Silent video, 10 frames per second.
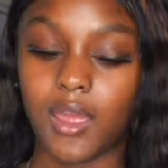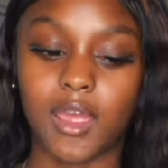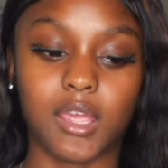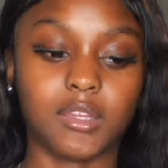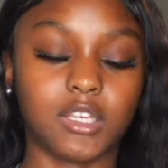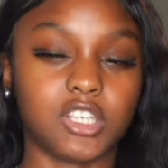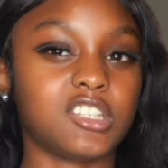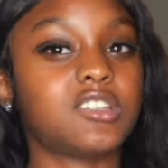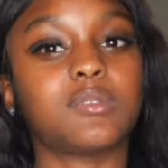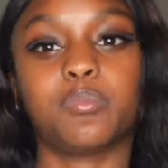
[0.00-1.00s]
and then
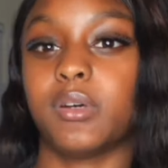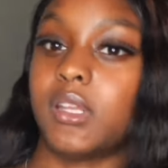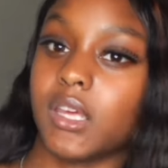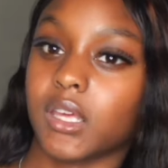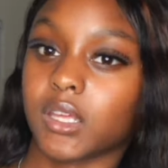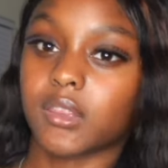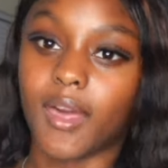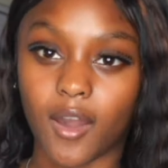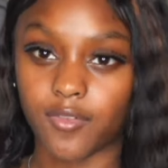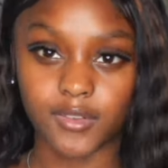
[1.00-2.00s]
just putting the
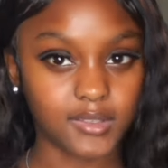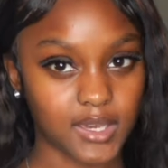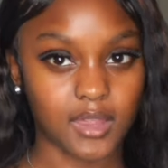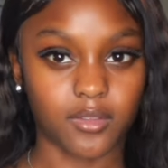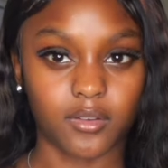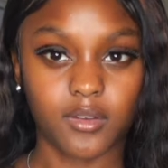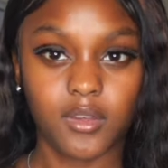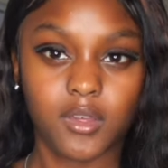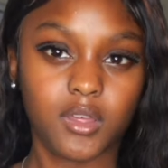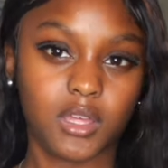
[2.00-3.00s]
outfit together,
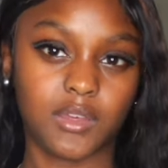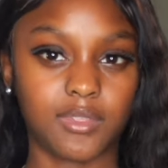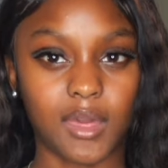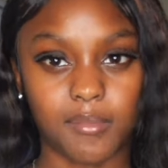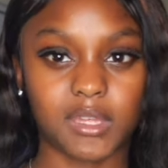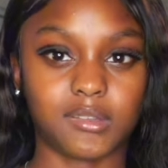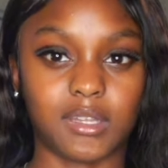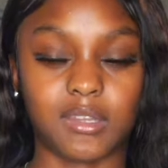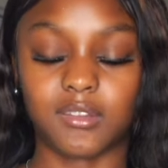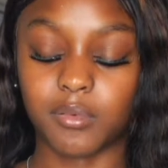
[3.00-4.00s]
if that makes
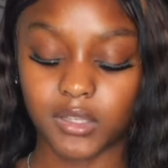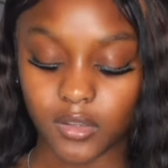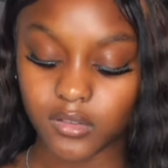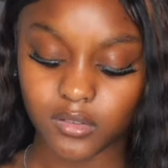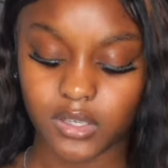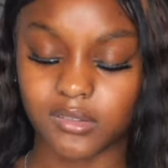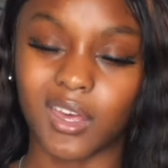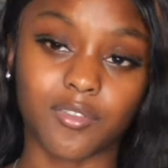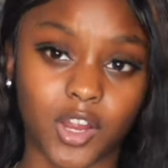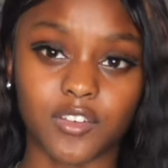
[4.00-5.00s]
sense. But it's also good to
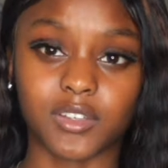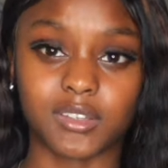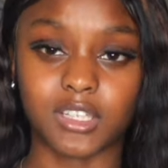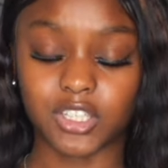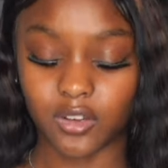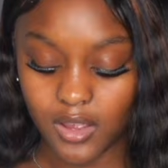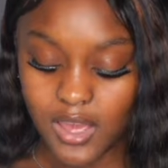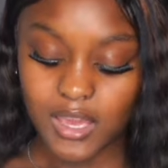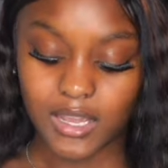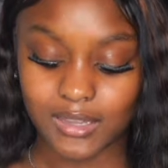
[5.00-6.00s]
have graphic t-shirt,
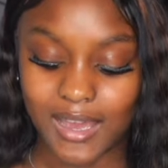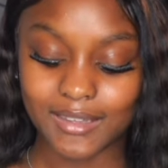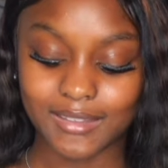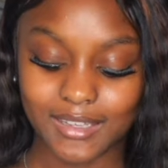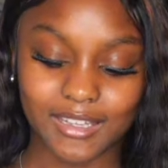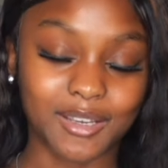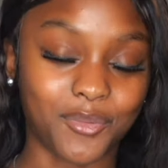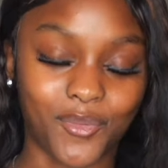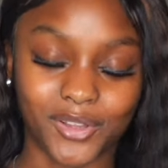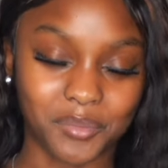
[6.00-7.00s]
and I didn't
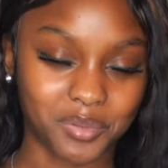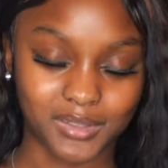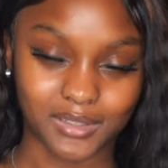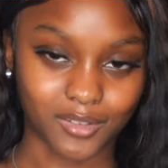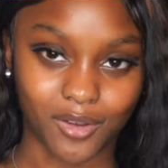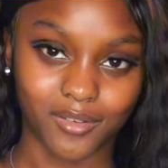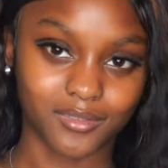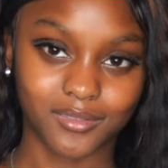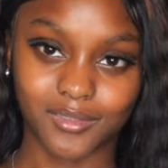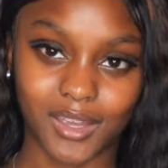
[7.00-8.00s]
want to put this on.
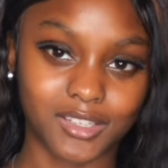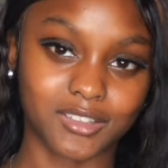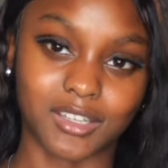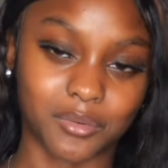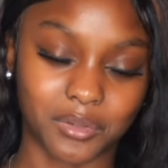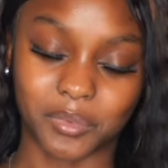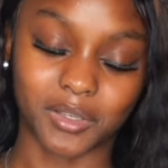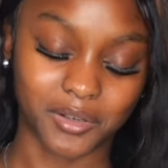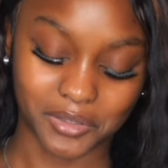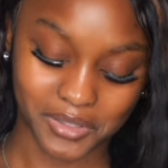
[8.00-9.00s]
I just didn't want to put
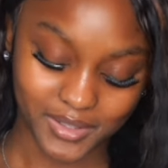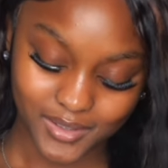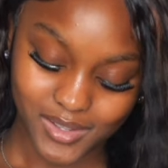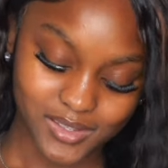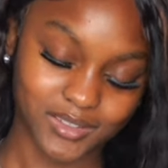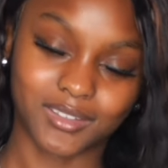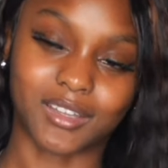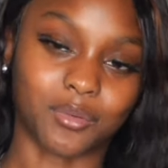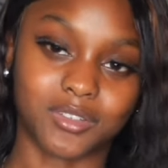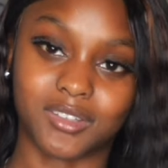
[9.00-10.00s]
it on just because
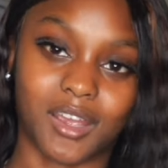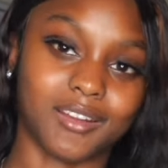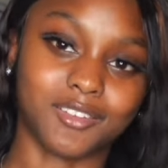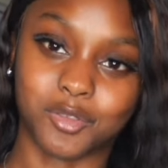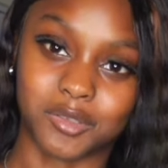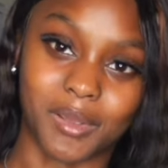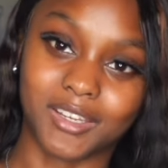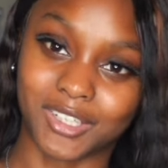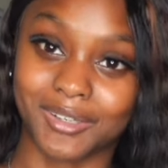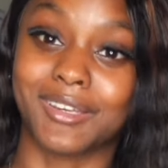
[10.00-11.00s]
I was just tired of switching my
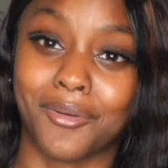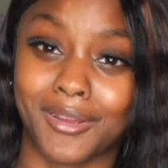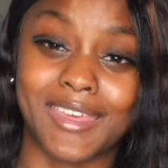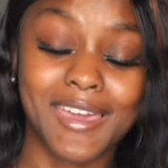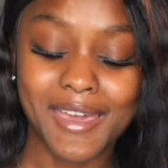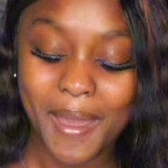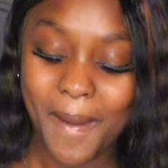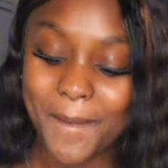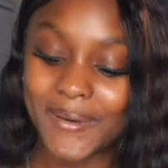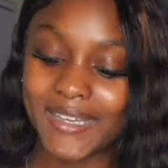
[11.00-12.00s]
shirts already.
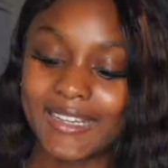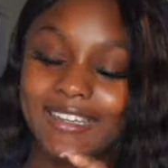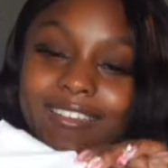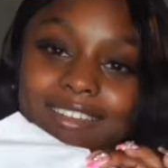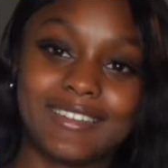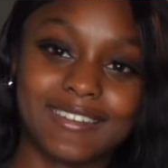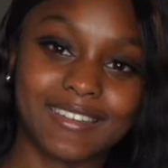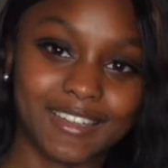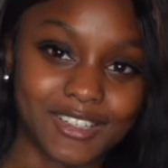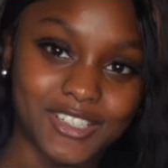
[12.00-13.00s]
But this is
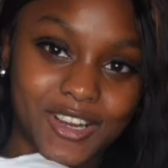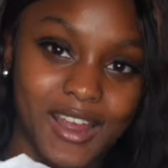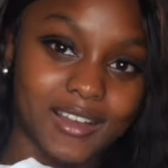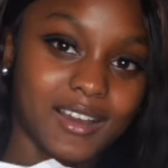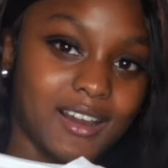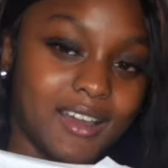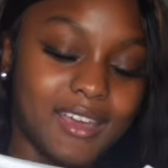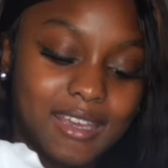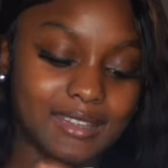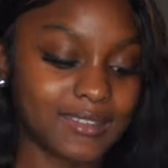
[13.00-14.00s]
another shirt I got,
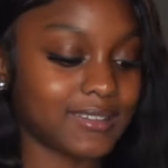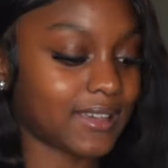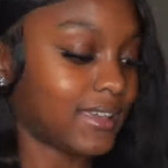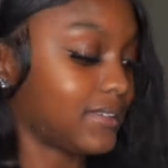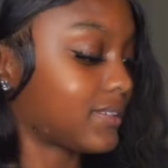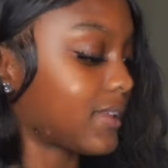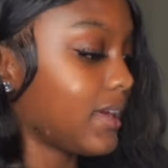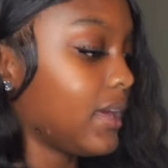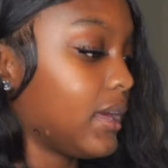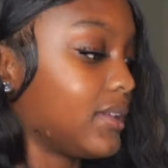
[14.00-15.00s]
and it says
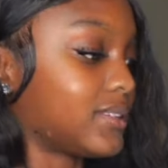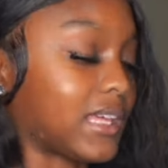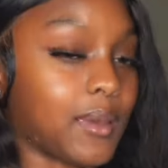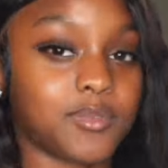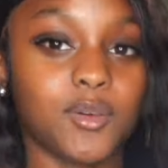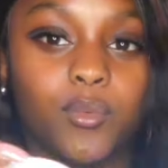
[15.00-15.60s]
Escape the